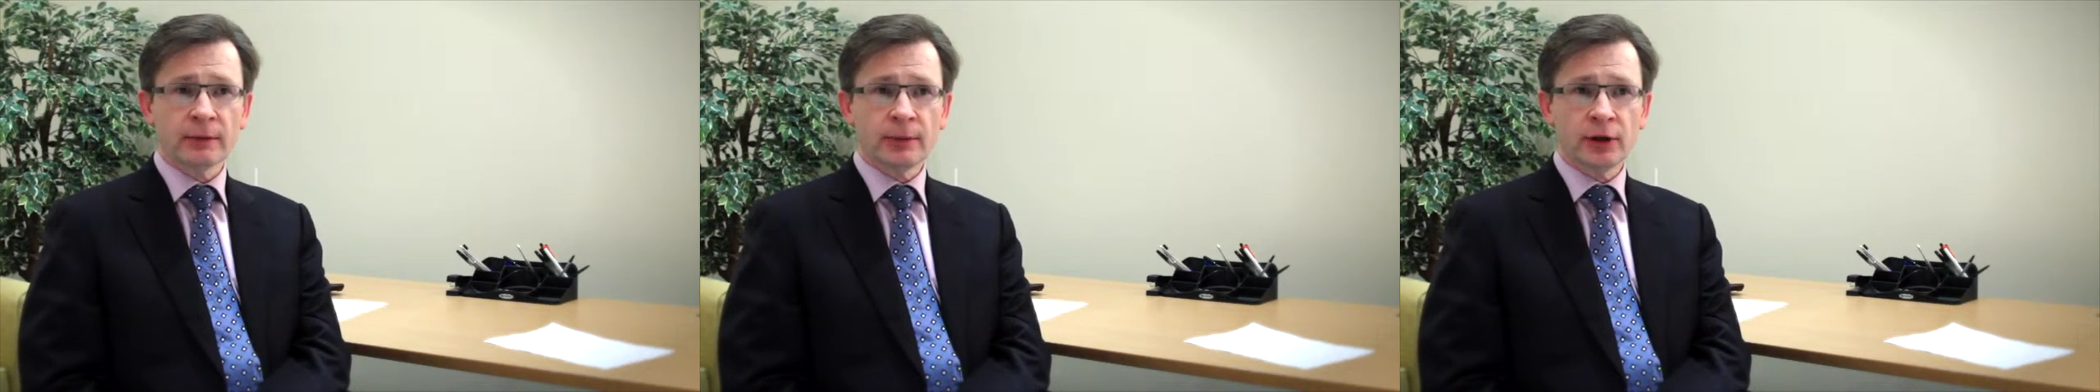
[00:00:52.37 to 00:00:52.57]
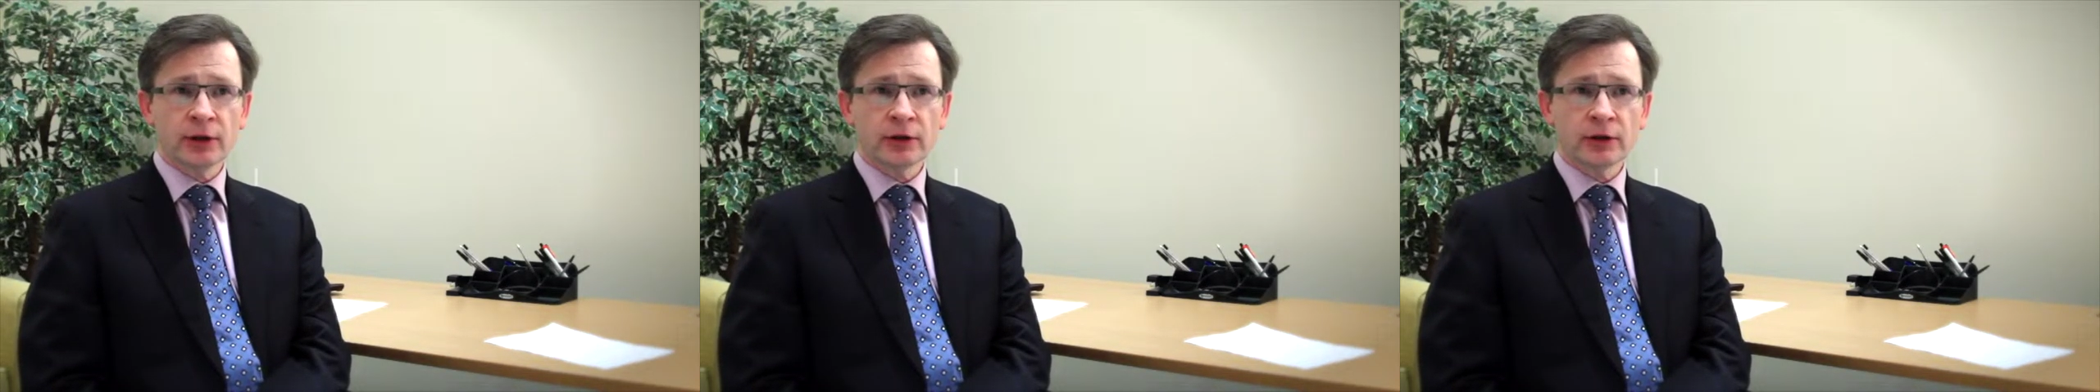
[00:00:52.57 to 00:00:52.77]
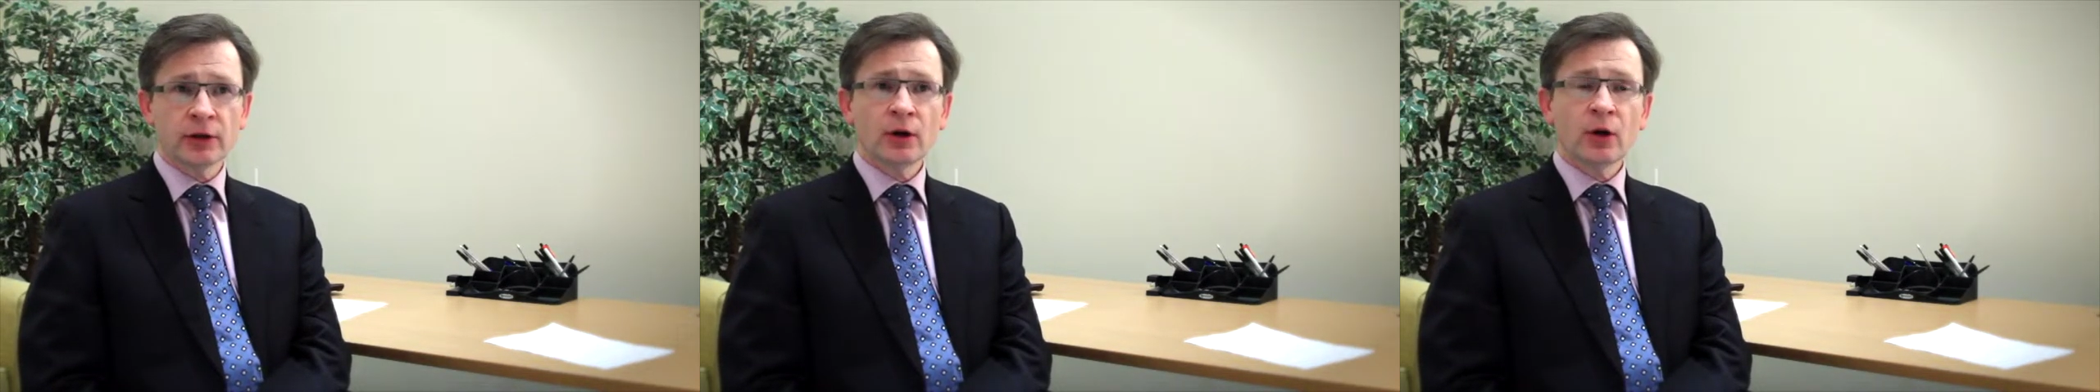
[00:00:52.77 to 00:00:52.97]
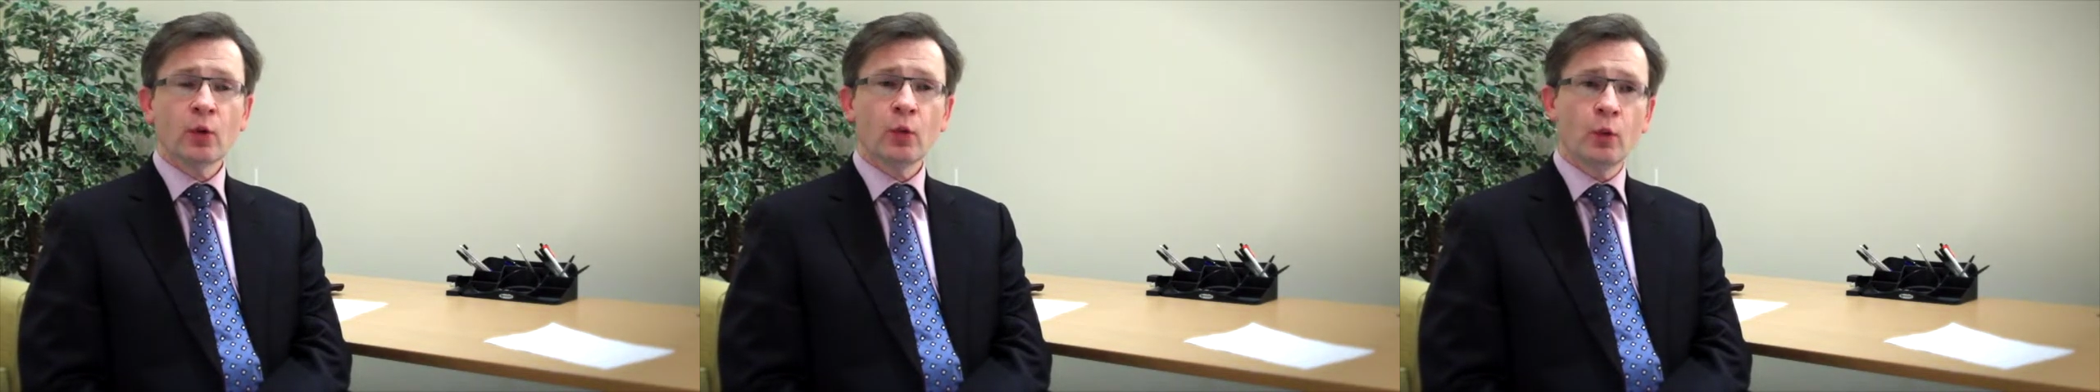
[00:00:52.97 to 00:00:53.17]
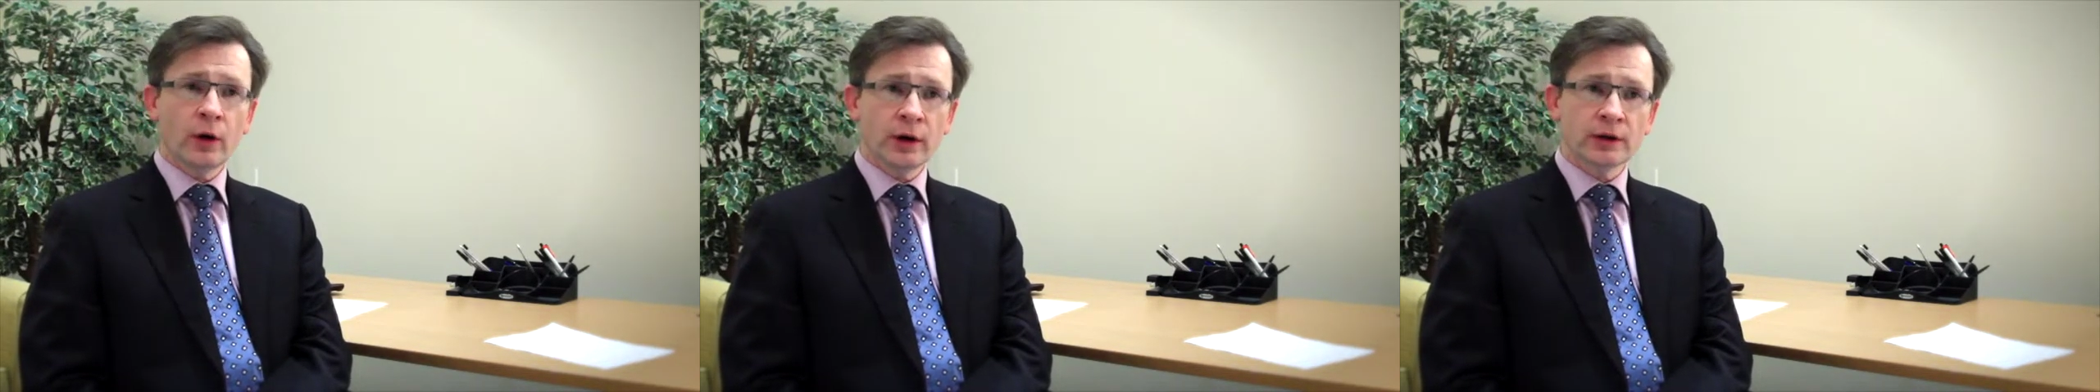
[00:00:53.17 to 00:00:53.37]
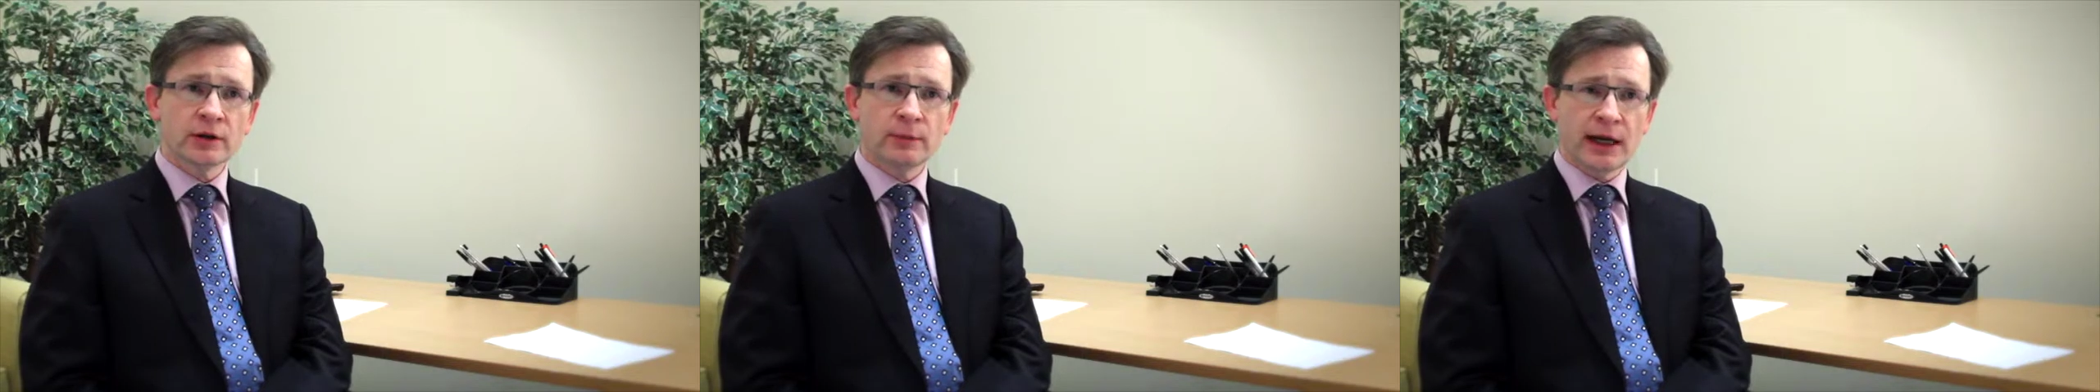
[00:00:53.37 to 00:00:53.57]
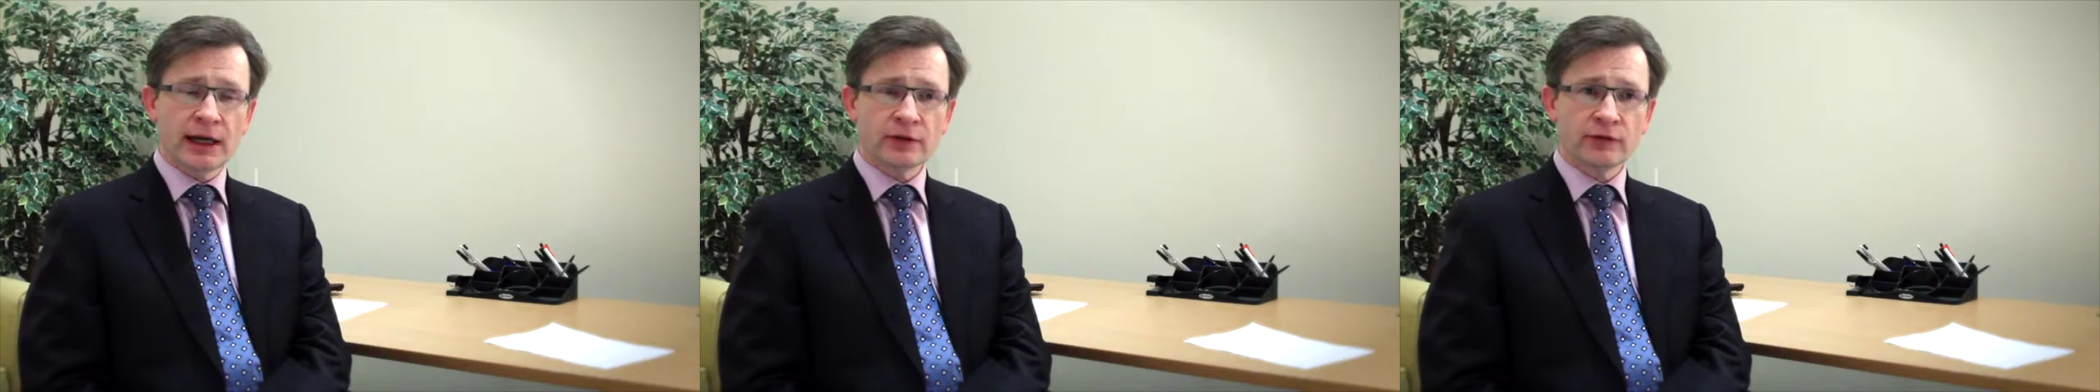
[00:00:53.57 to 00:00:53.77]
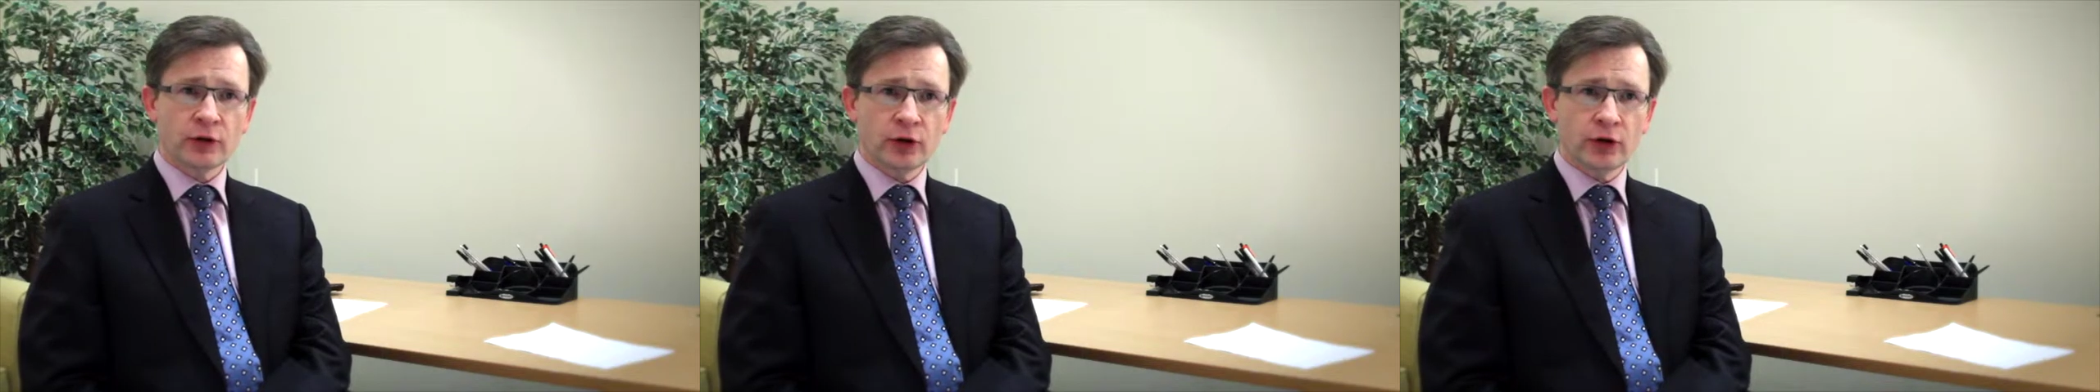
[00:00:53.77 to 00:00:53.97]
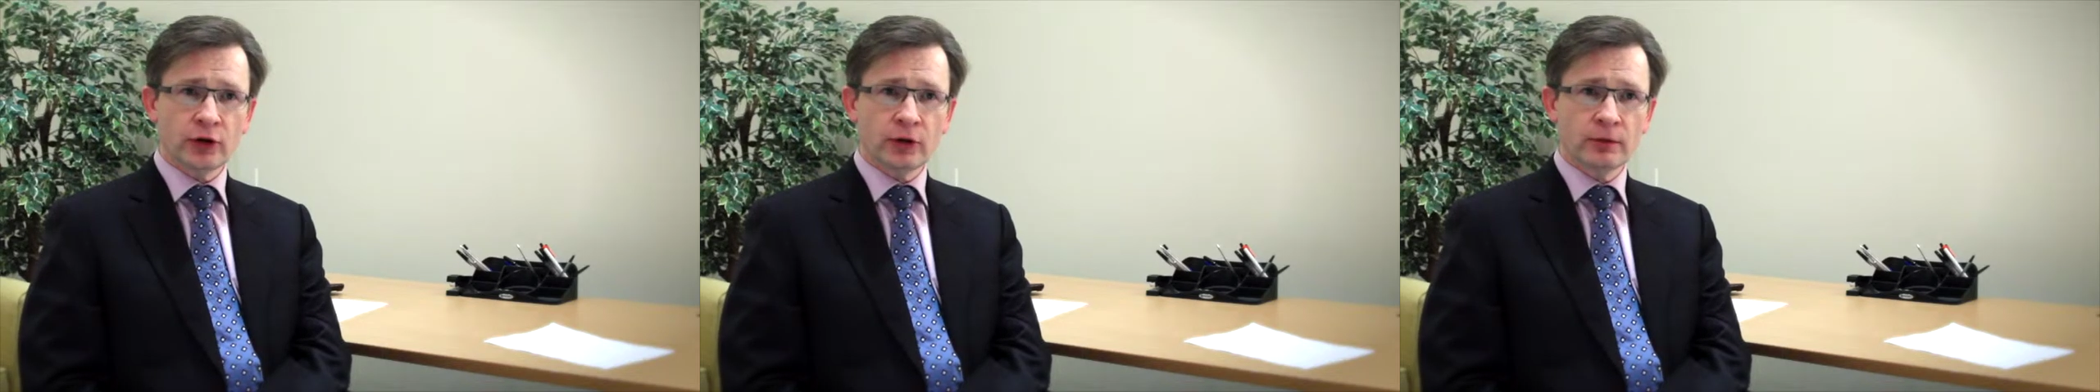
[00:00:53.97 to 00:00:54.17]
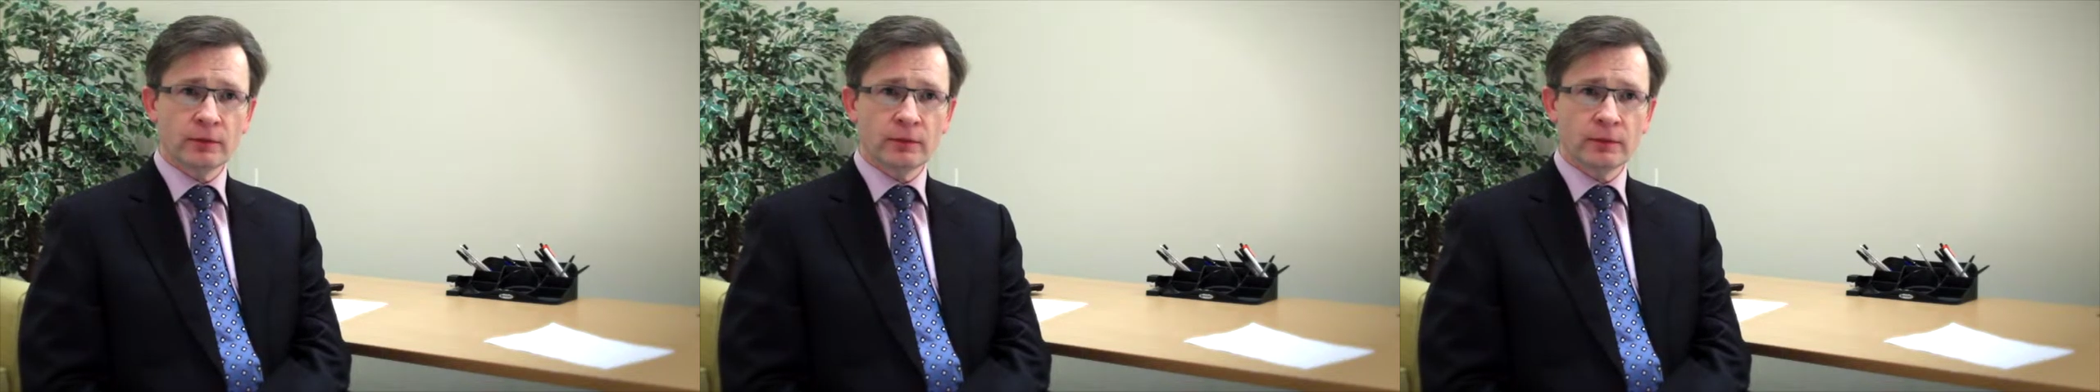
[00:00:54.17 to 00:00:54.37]
about what is best for
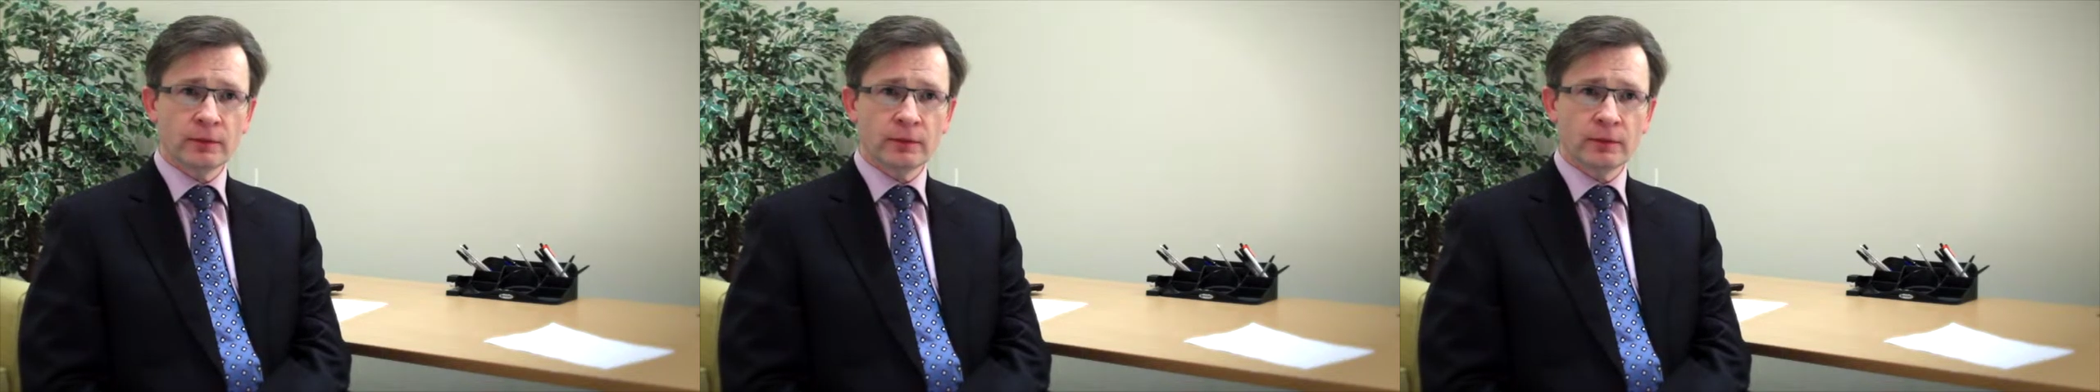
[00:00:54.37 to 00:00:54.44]
you.